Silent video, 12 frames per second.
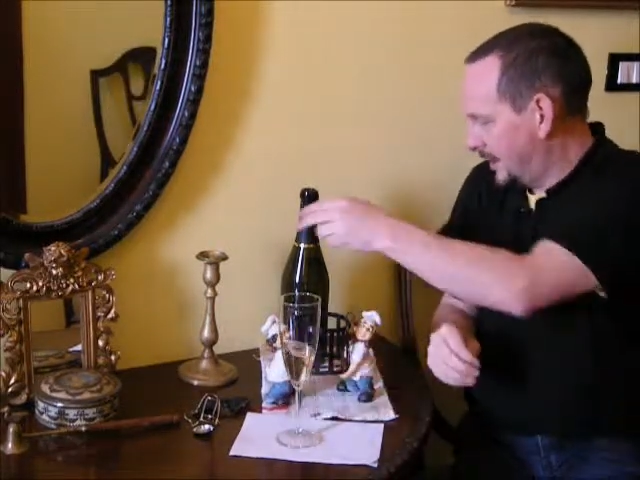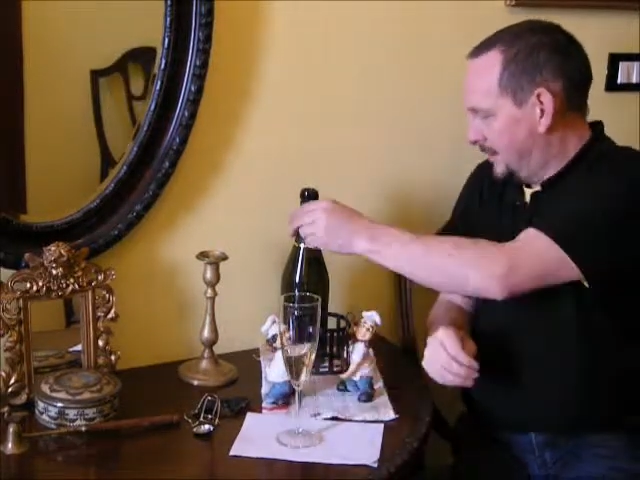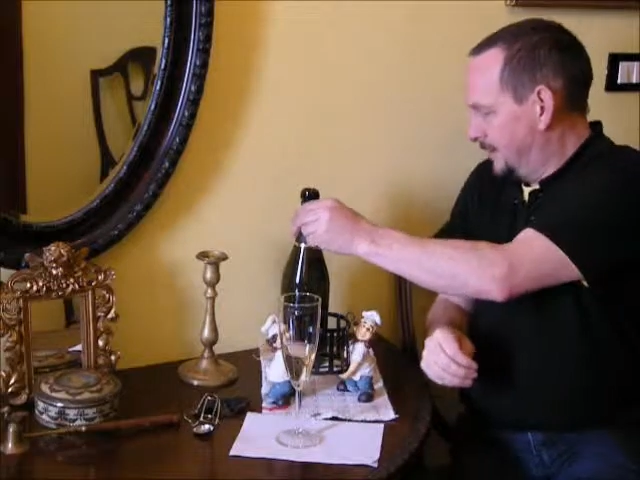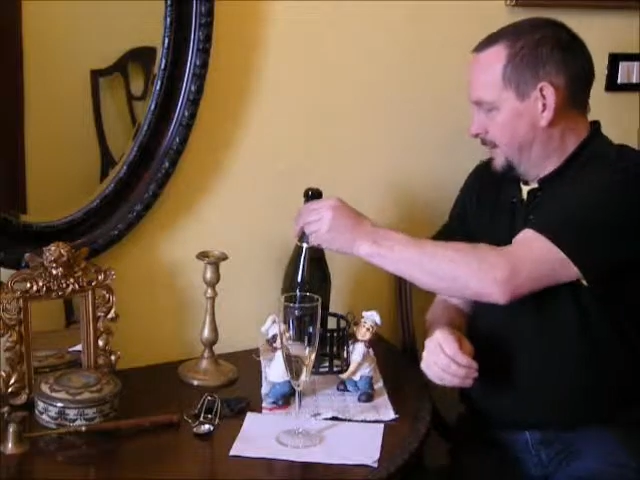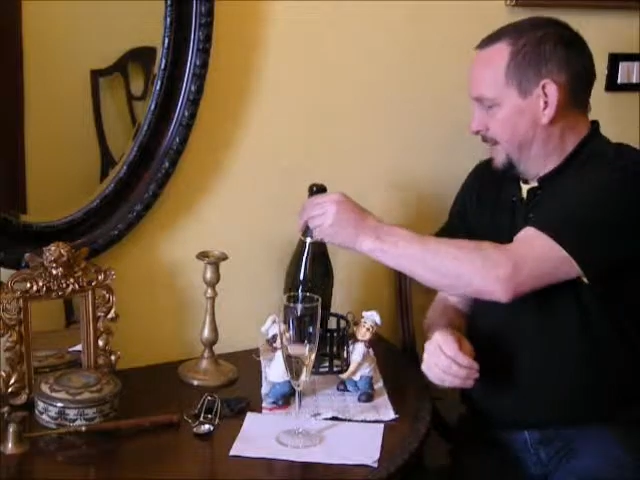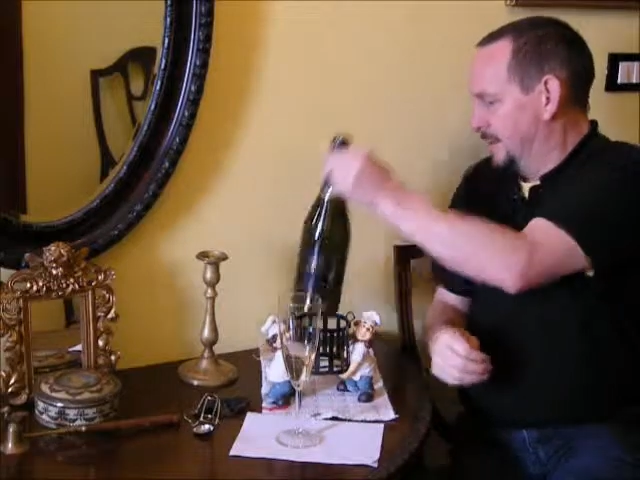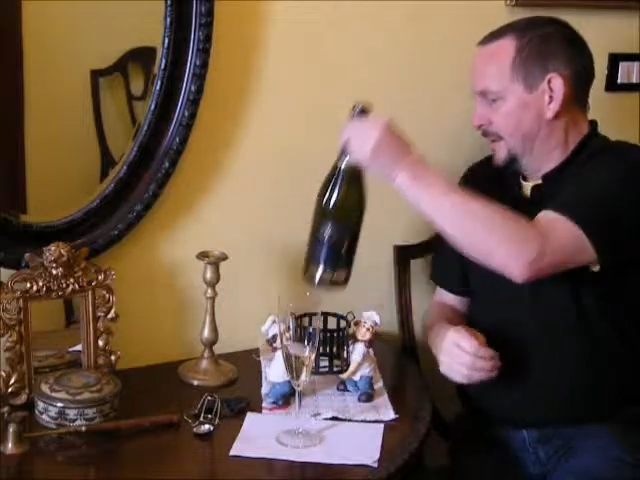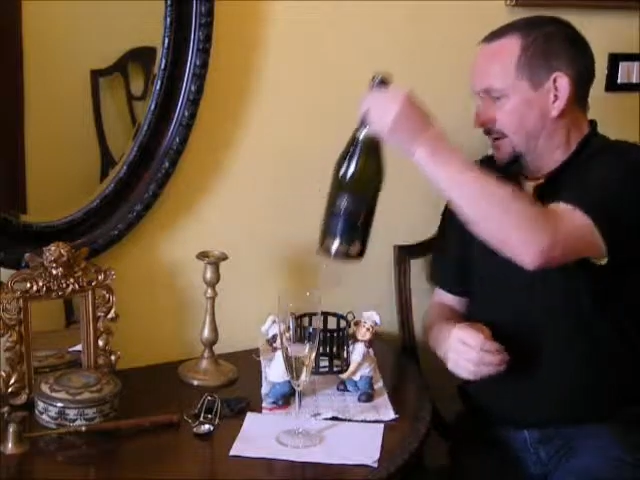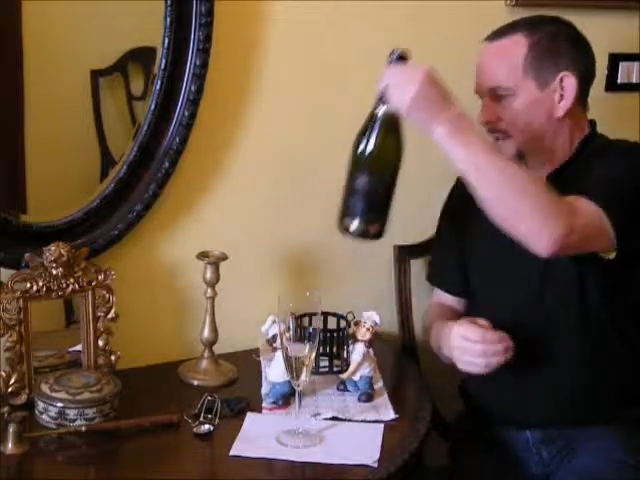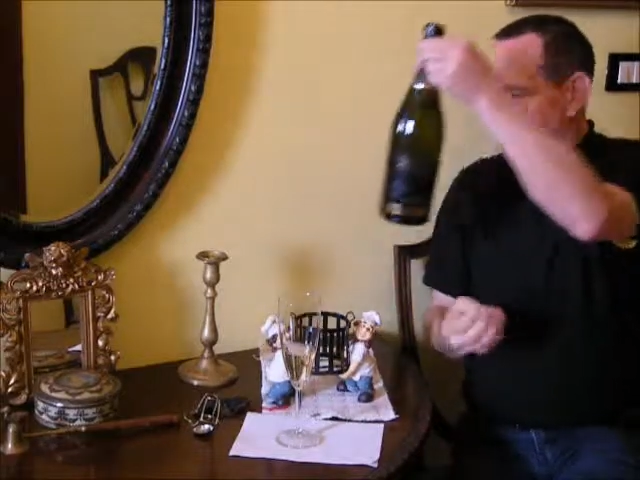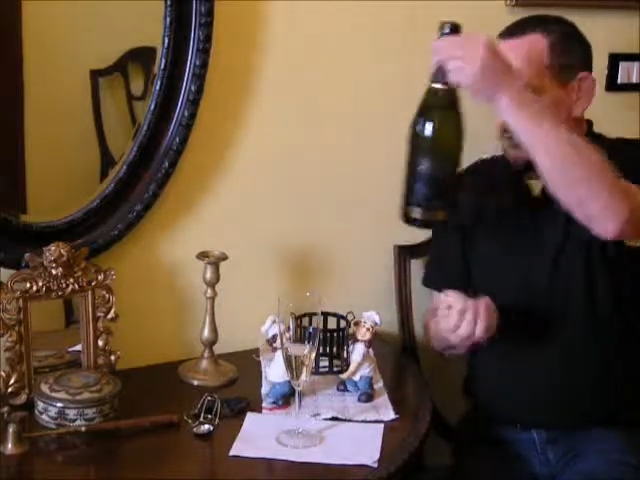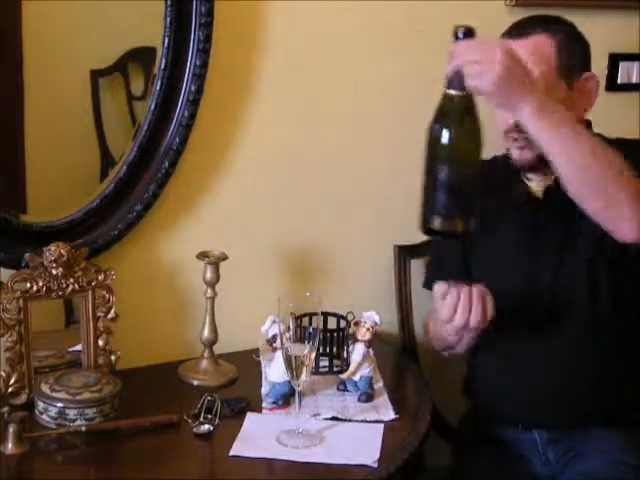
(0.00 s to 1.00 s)
again,
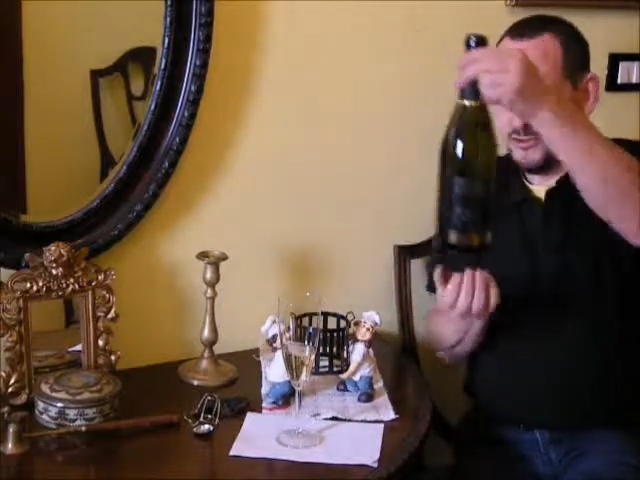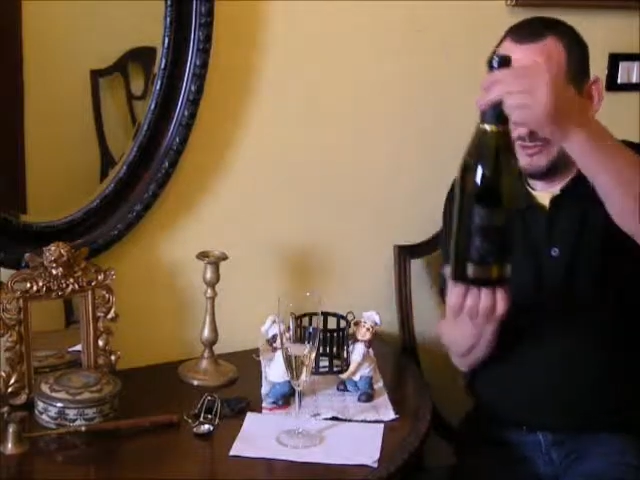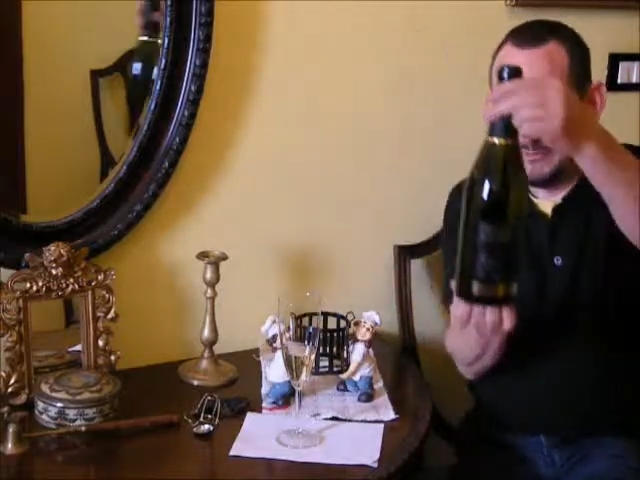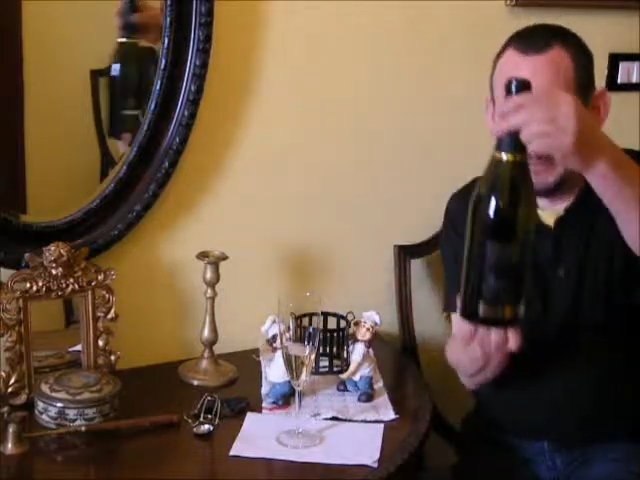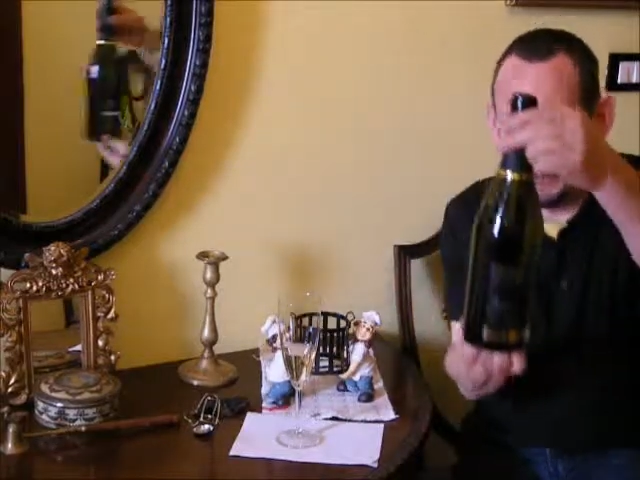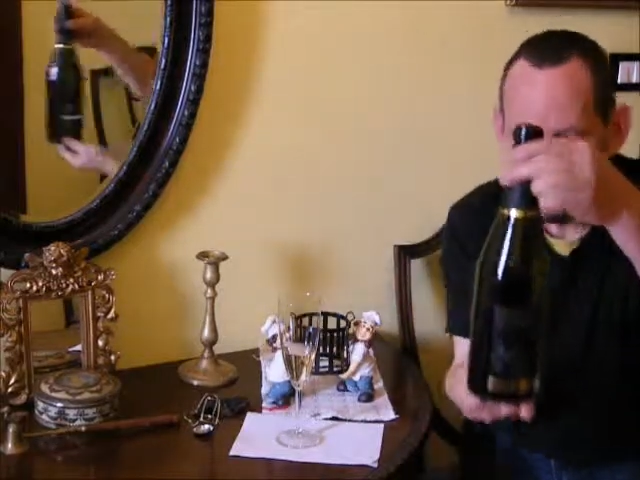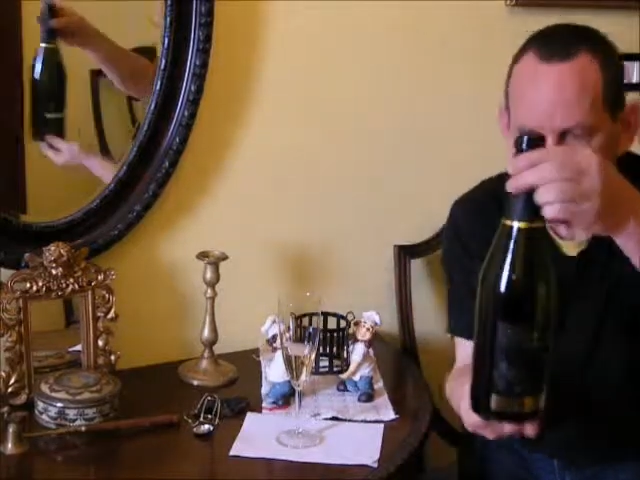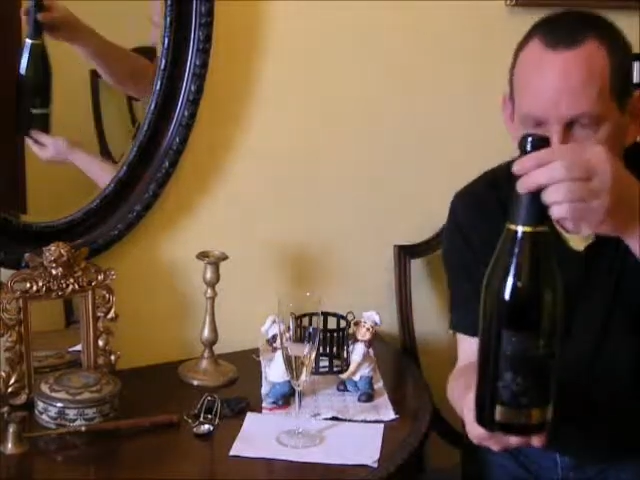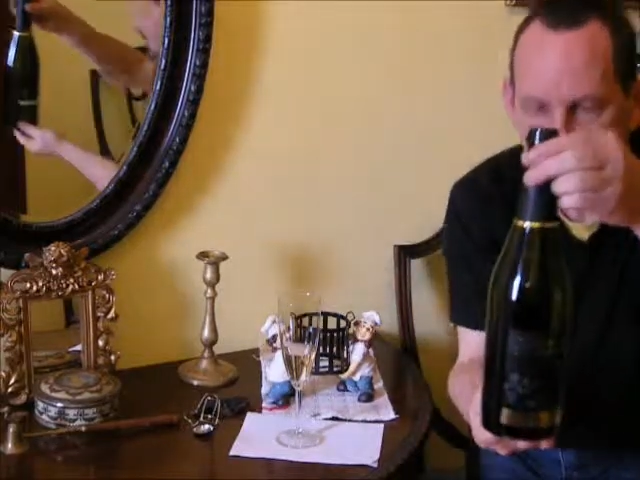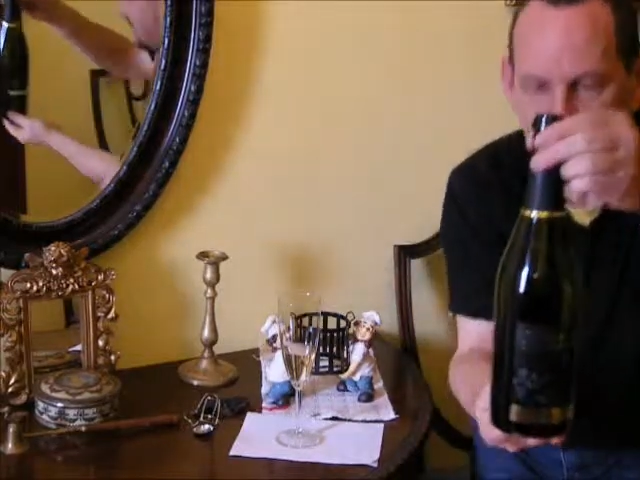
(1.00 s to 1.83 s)
just to remind